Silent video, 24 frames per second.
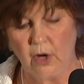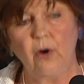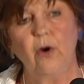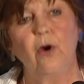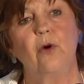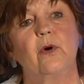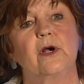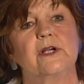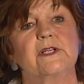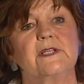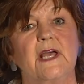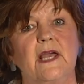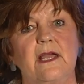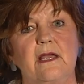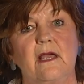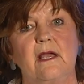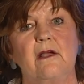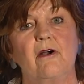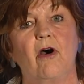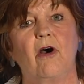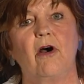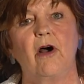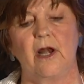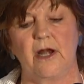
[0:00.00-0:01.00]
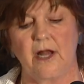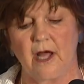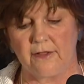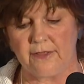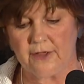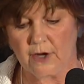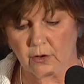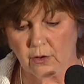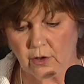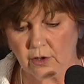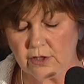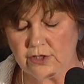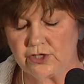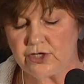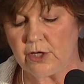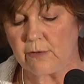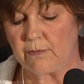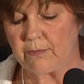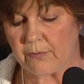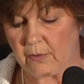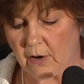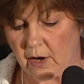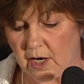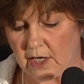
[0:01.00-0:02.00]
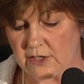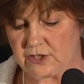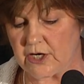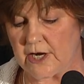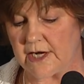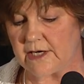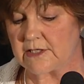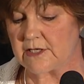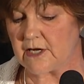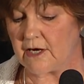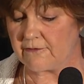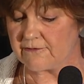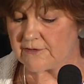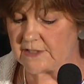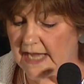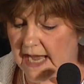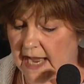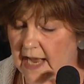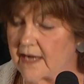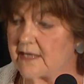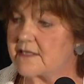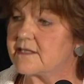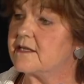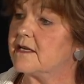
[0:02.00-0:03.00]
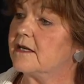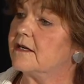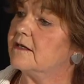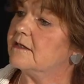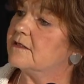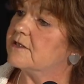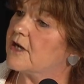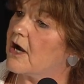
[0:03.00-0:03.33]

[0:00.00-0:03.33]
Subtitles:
who are taking on the urgent project of taxing